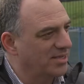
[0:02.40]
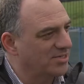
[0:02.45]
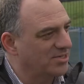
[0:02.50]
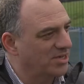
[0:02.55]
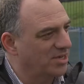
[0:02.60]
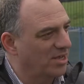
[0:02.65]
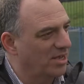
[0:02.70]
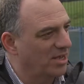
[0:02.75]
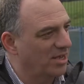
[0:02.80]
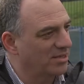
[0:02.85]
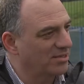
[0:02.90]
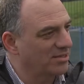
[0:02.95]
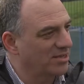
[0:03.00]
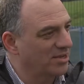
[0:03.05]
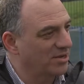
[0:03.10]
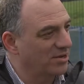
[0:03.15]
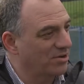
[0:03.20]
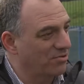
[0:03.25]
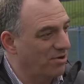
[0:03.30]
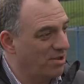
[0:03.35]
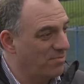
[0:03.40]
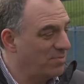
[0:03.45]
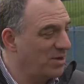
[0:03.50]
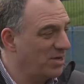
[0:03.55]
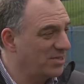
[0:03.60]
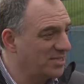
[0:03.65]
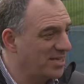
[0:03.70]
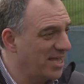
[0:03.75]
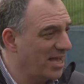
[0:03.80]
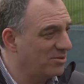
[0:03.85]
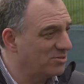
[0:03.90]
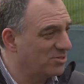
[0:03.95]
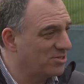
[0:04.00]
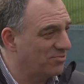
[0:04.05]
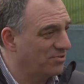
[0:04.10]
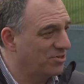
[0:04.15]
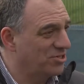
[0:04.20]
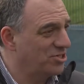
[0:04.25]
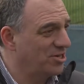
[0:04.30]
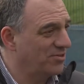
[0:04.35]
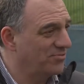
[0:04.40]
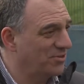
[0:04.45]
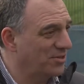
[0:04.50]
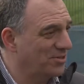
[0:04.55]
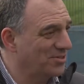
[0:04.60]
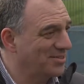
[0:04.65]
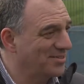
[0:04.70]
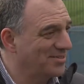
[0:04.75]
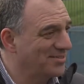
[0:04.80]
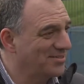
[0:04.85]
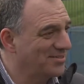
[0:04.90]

as a Green Party councillor in Sheffield?